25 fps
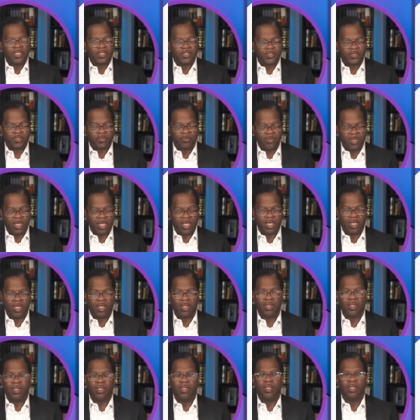This
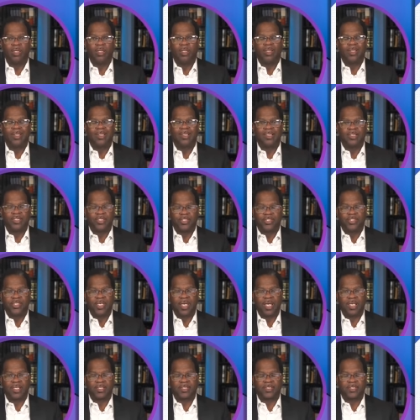man
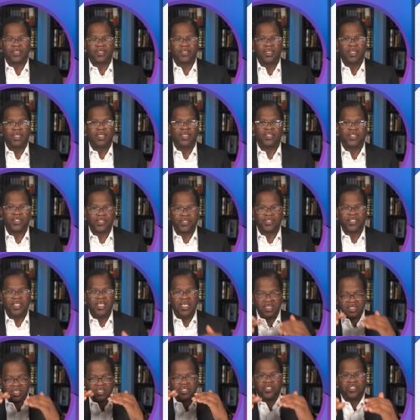just
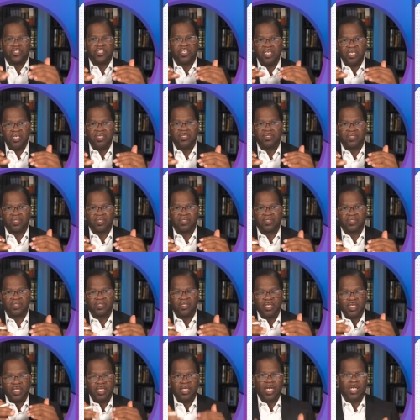sent
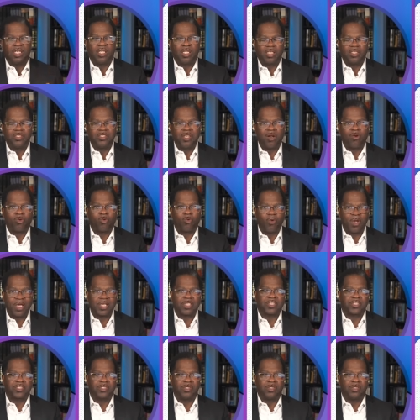Jesus in a
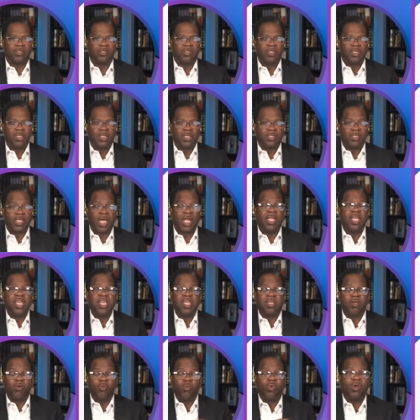direction that
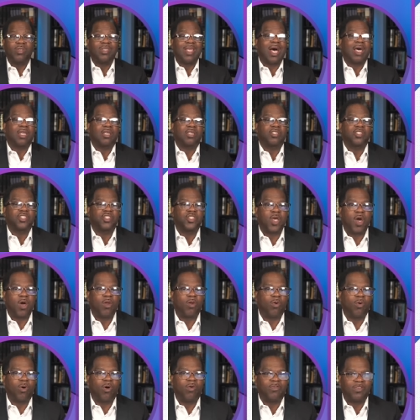he can, without a
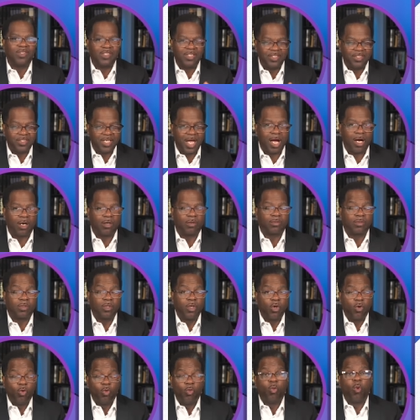shadow of a doubt,
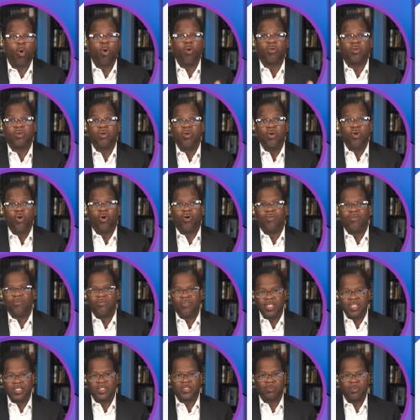work
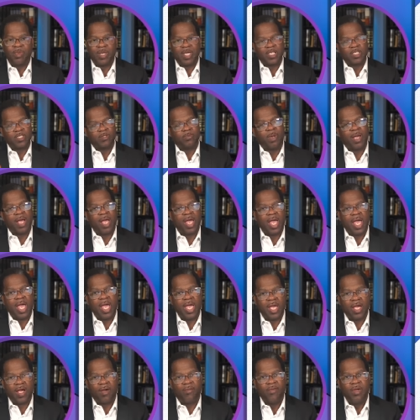on this man's
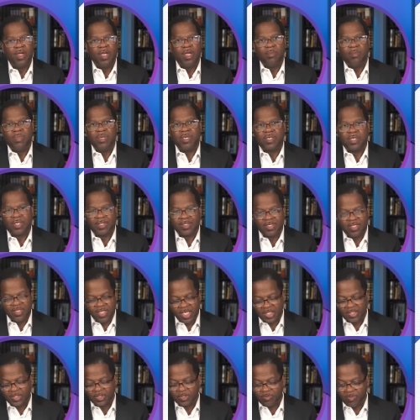behalf,
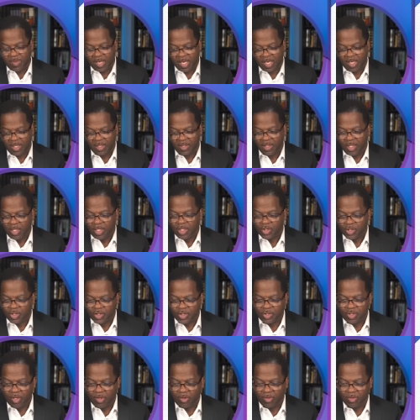because this man
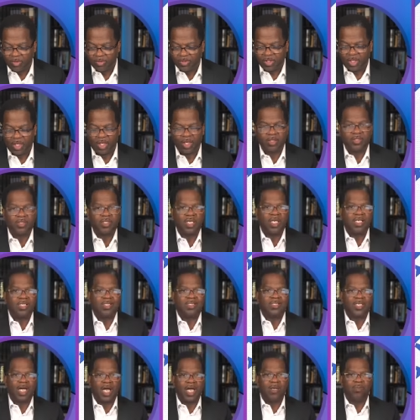shows us
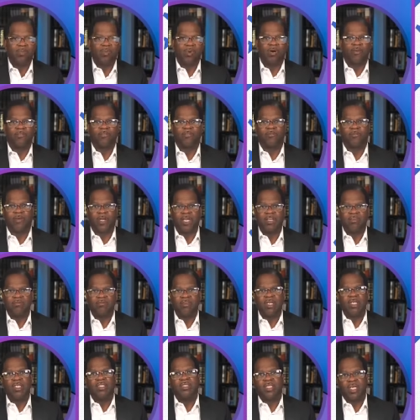a type of
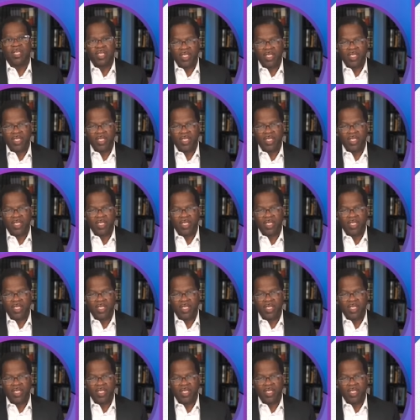faith